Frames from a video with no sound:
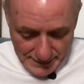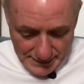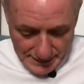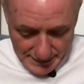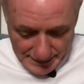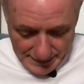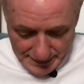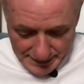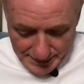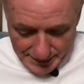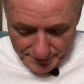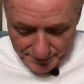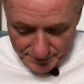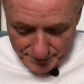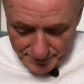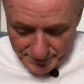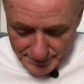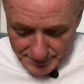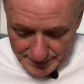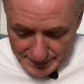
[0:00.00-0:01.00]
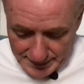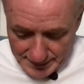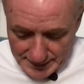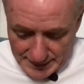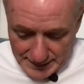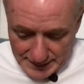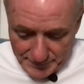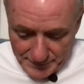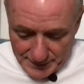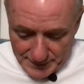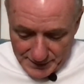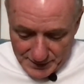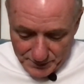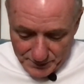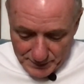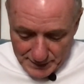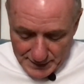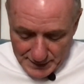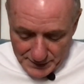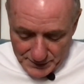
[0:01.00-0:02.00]
And if it
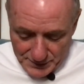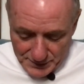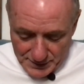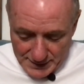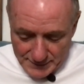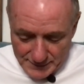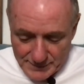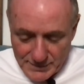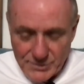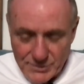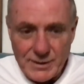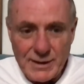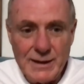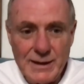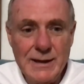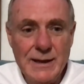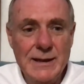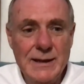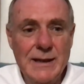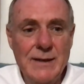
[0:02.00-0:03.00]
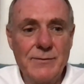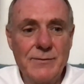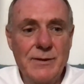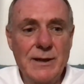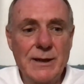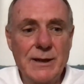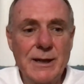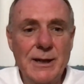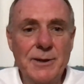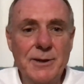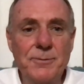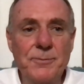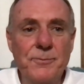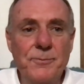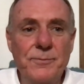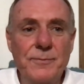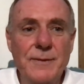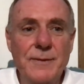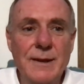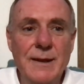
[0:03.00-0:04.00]
inspires you to give it a try, give it a go
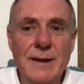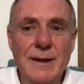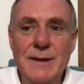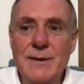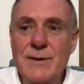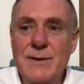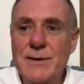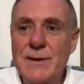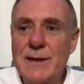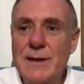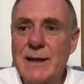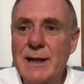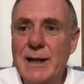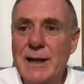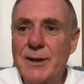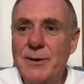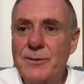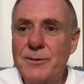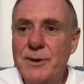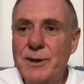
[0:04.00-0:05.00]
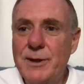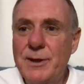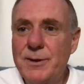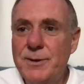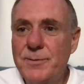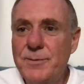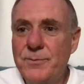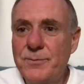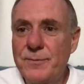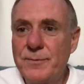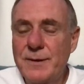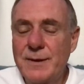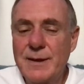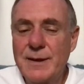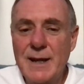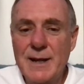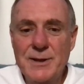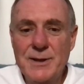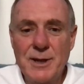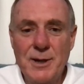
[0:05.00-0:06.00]
and see how you
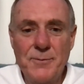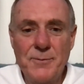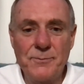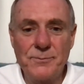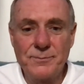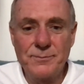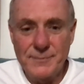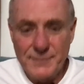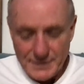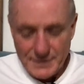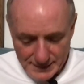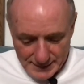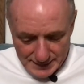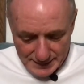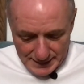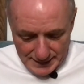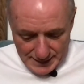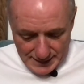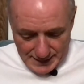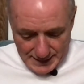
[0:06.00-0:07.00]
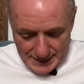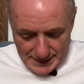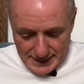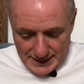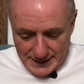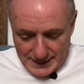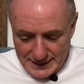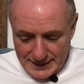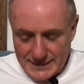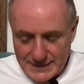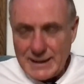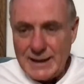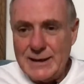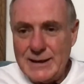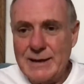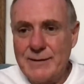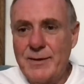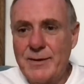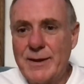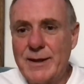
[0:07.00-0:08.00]
get on. I think
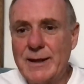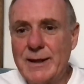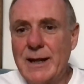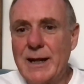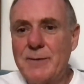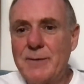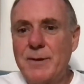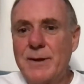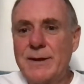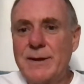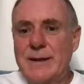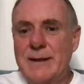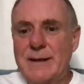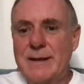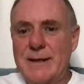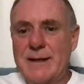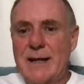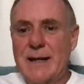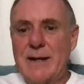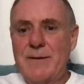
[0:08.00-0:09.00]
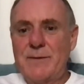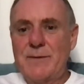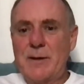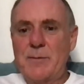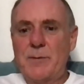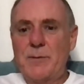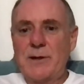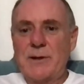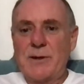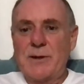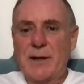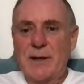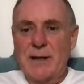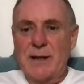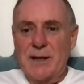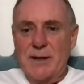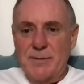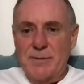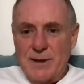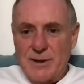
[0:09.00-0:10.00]
that's everything I wanted to say. If anybody's got any
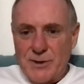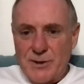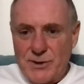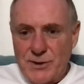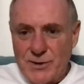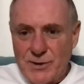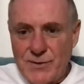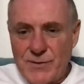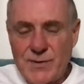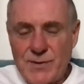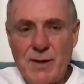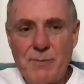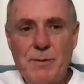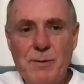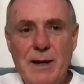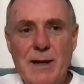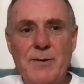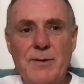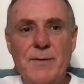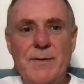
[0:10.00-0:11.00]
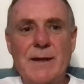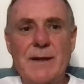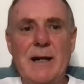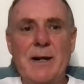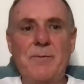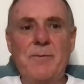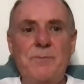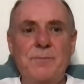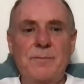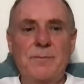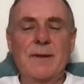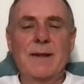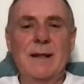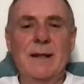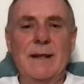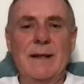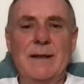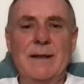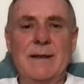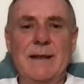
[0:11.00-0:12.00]
questions about that,
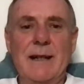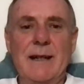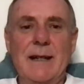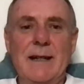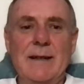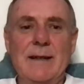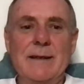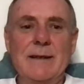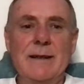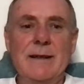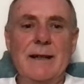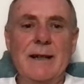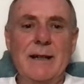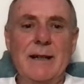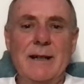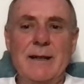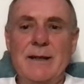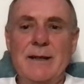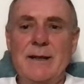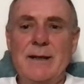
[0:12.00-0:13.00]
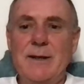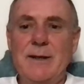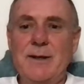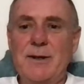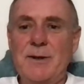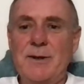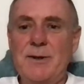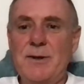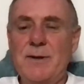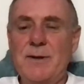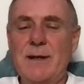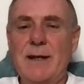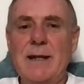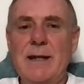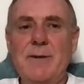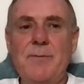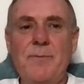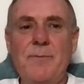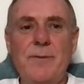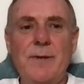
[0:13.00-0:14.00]
then you can do that
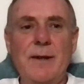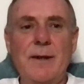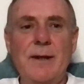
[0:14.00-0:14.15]
now.